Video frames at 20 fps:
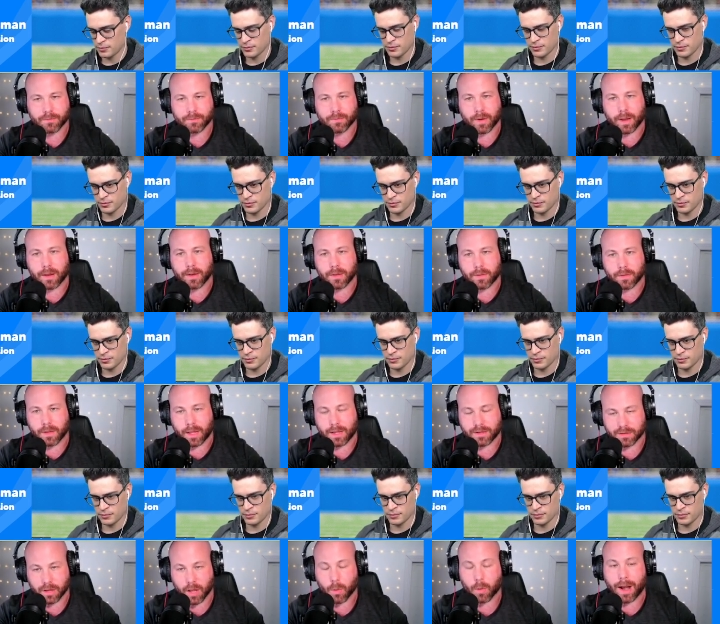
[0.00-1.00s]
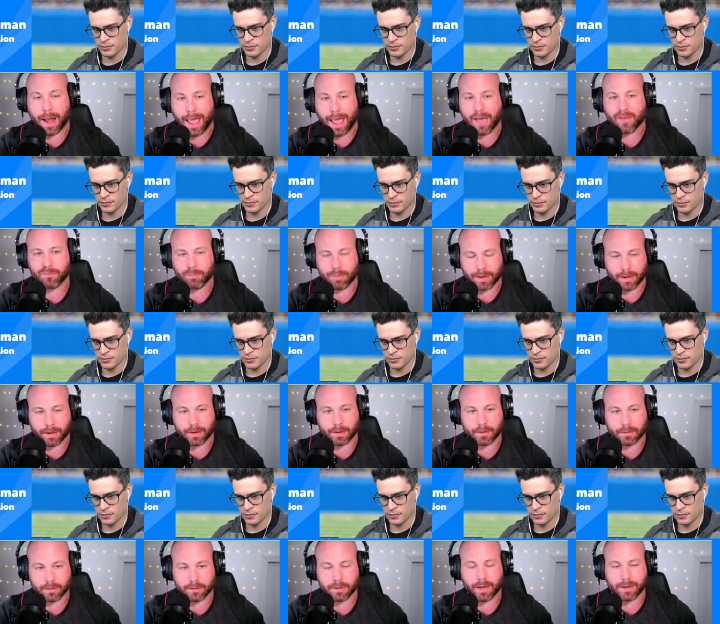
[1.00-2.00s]
Speaker 1: and his lower half being
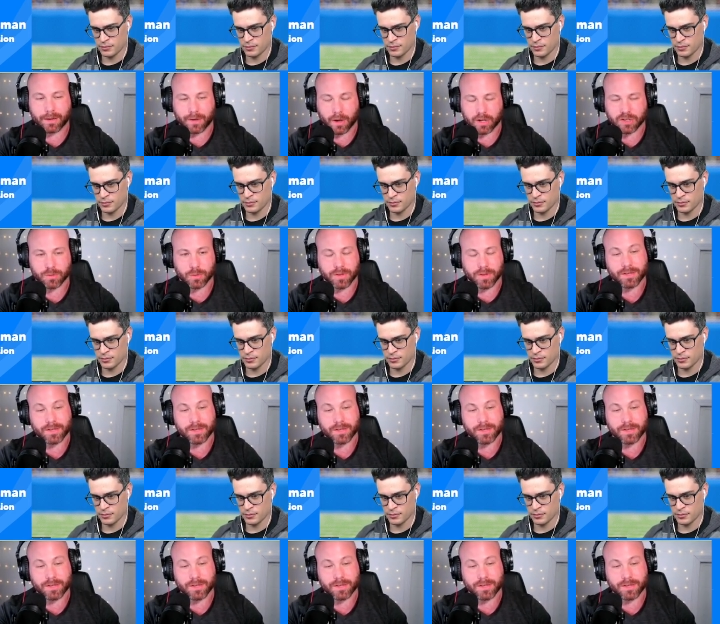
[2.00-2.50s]
in touch with his